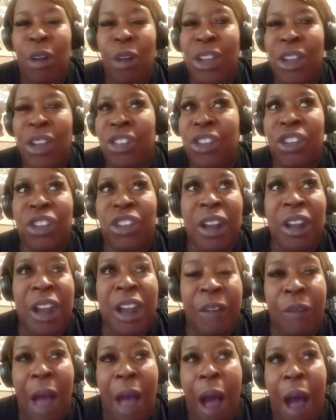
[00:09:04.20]

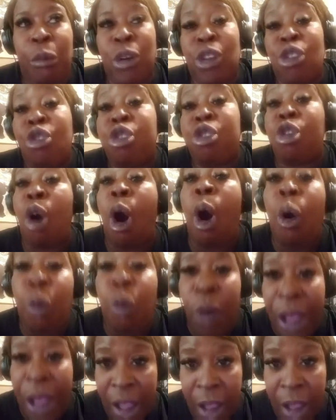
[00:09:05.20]
was
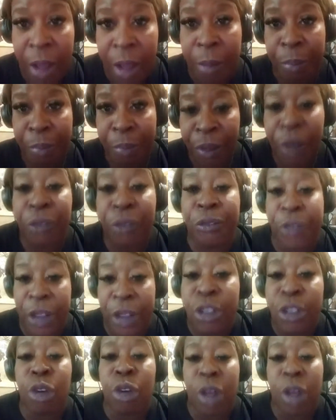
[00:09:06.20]
growing
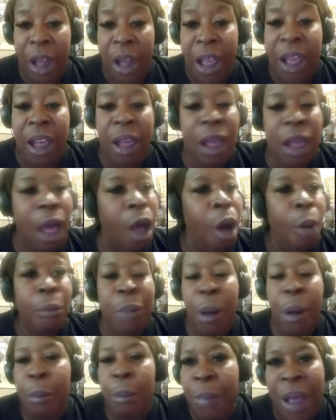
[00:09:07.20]
physically,
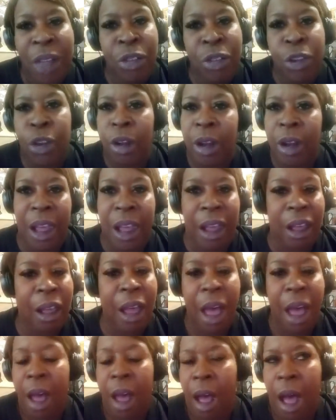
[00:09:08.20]
but
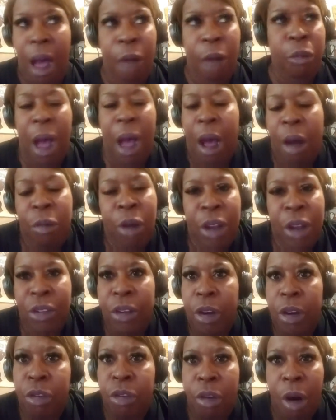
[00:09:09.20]
mentally, I
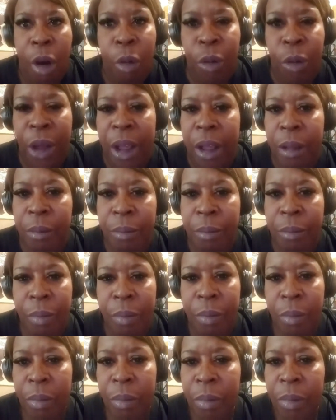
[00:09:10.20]
wasn't growing.
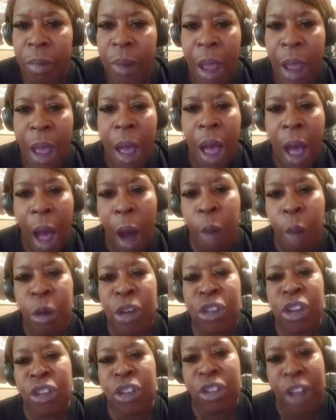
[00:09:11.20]
Mm-hmm. I
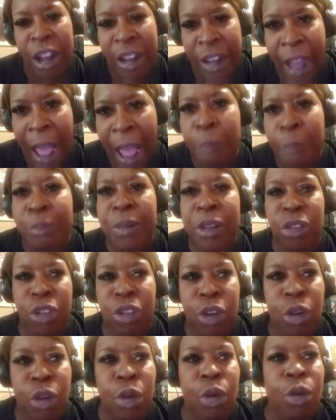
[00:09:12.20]
was just adapting
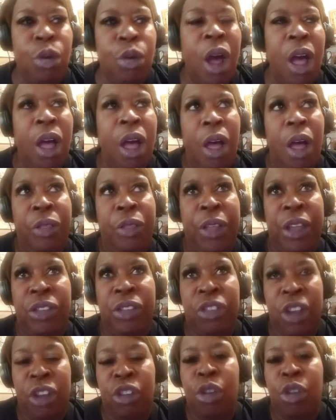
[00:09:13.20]
to the
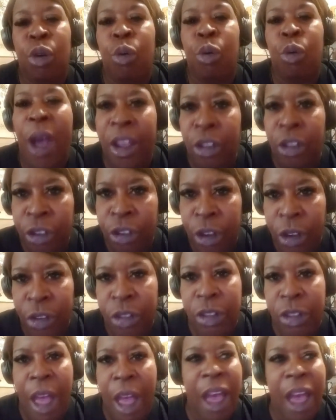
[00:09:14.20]

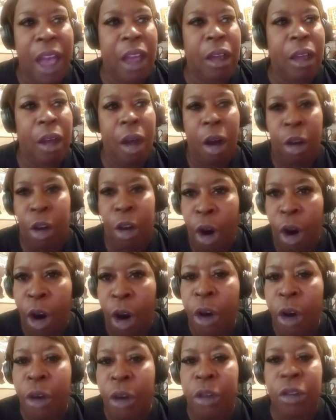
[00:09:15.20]
situations that
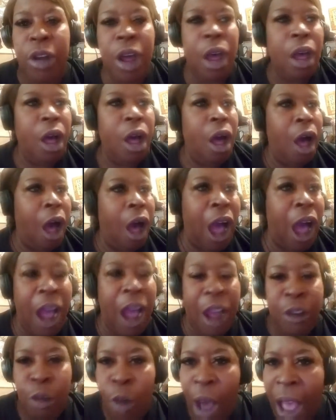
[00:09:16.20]
occurred.
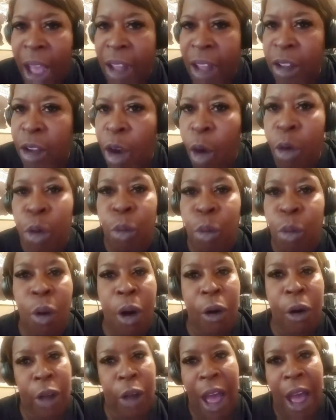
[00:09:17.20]
I knew I had to go to
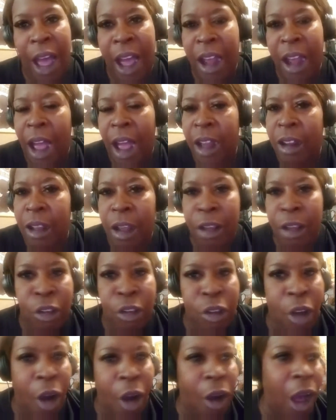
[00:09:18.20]
work. I
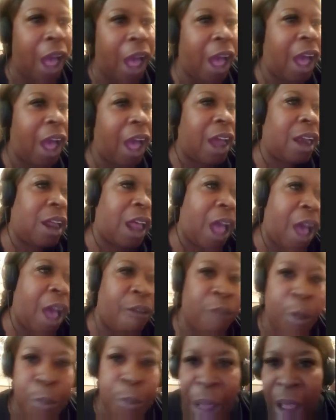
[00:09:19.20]
had to
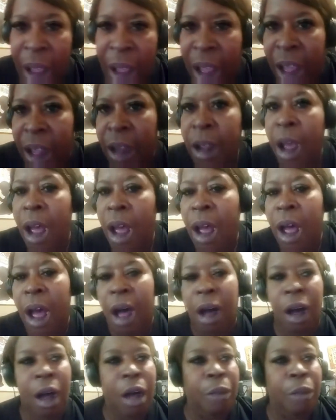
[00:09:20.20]
have a man.
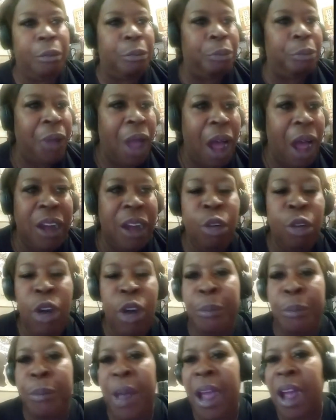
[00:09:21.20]
I knew
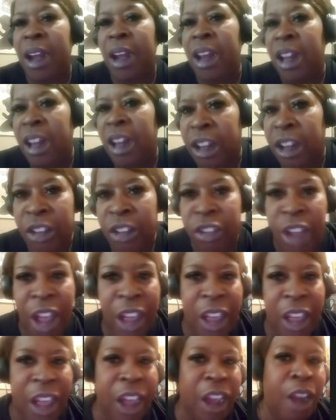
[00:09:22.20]
the man needed to
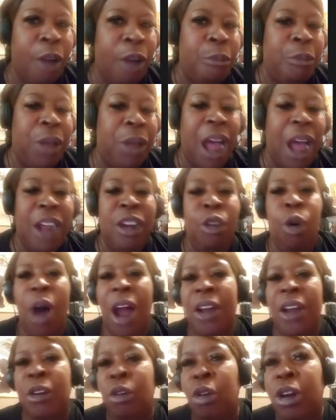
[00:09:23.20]
take care of me. I knew
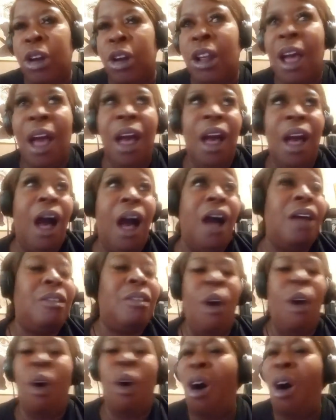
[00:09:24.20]

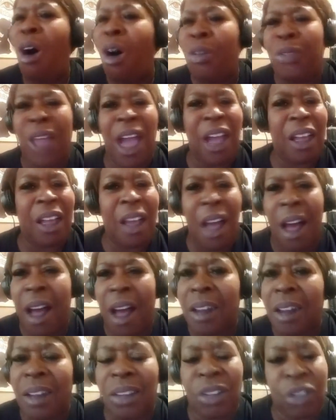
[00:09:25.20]
all that
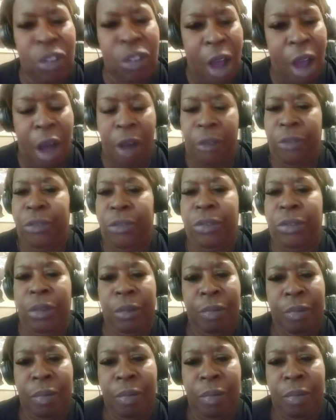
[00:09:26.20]
kind of stuff.